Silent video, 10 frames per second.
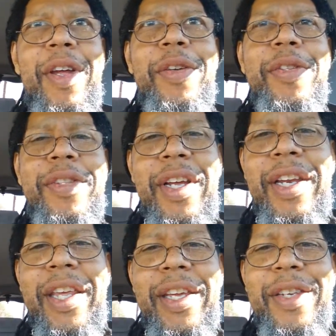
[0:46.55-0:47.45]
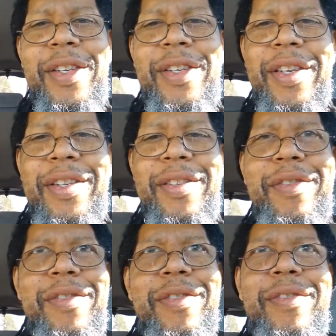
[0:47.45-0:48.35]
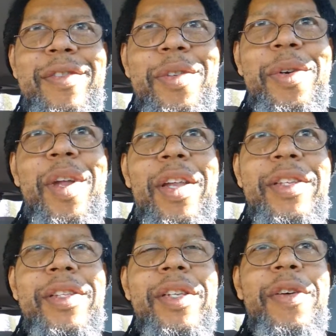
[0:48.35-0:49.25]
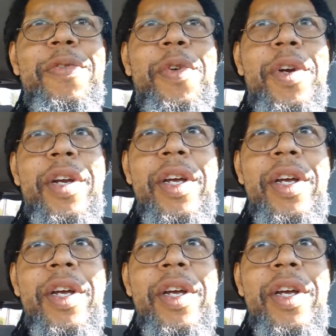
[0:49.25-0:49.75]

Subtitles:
studying and doing all this stuff for